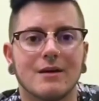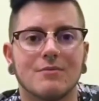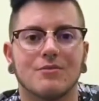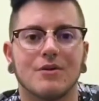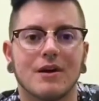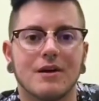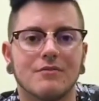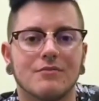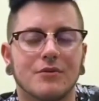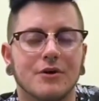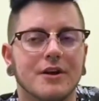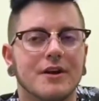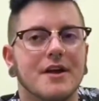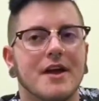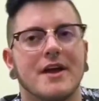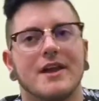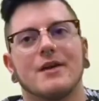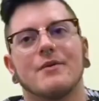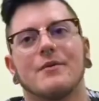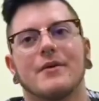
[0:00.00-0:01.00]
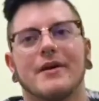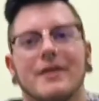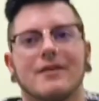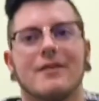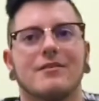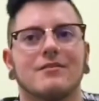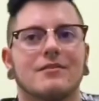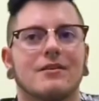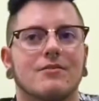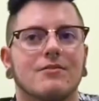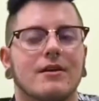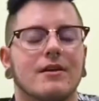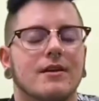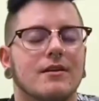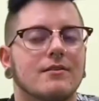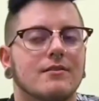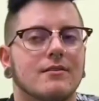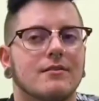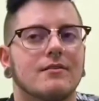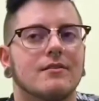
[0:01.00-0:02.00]
I brought it for you anyway. So
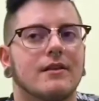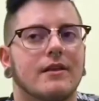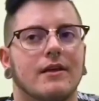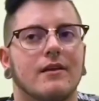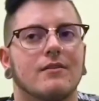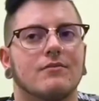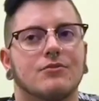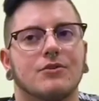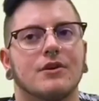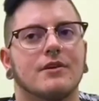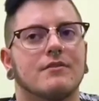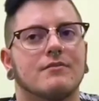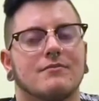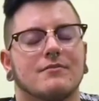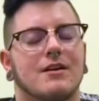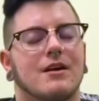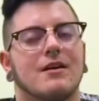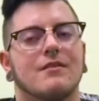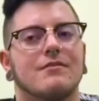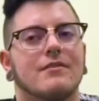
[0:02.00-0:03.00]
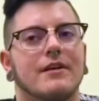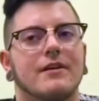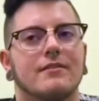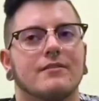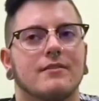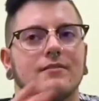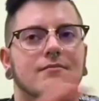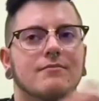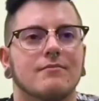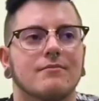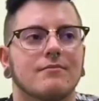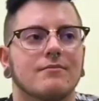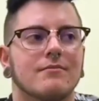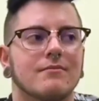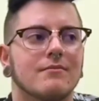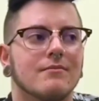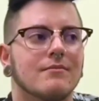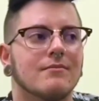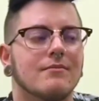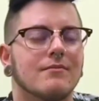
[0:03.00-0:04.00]
anything to like avoid conflicts and
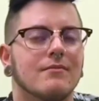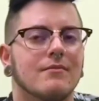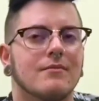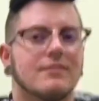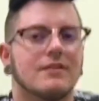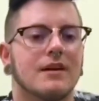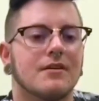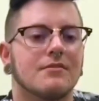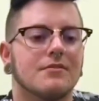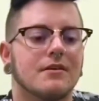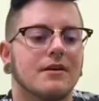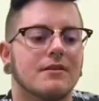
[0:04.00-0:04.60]
stuff.